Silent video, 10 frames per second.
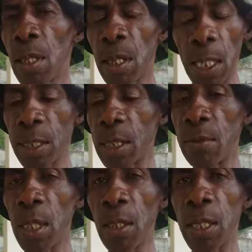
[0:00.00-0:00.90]
Like Steve
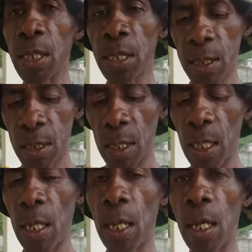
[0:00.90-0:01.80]
Norris,
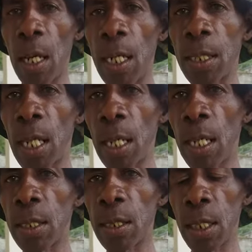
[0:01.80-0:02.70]
right. Isaac
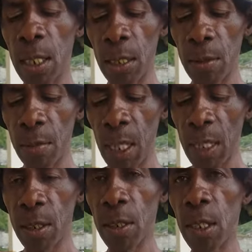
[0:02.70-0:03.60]
Andre,
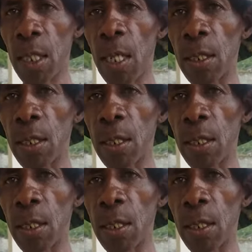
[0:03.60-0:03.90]
Marcus Scotland,